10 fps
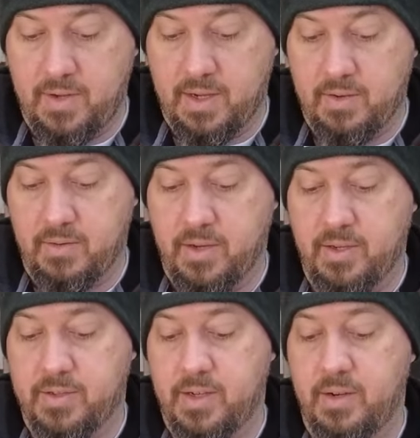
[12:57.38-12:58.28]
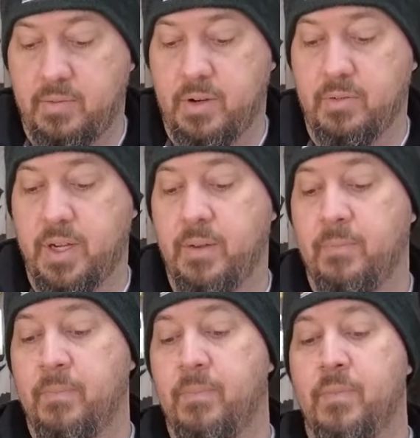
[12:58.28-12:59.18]
yeah, okay, sorry, wrong way.
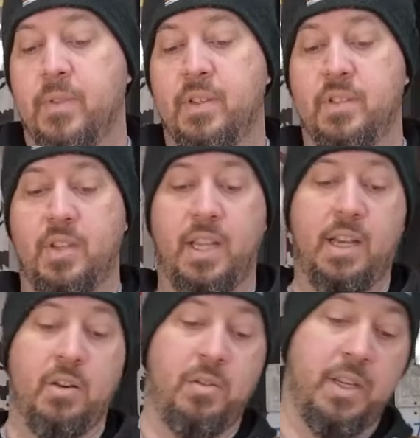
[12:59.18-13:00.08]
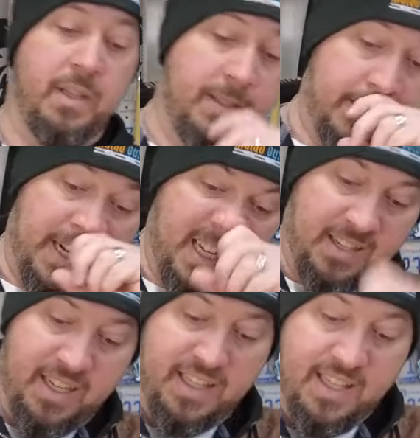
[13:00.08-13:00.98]
So they go in the side
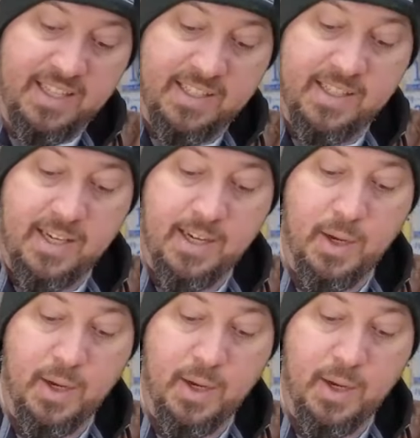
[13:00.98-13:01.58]
like this,